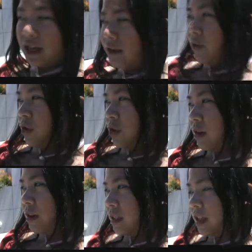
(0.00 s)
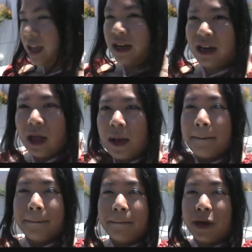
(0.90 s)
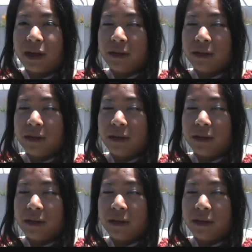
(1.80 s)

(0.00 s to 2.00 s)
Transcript: line for shirts again, but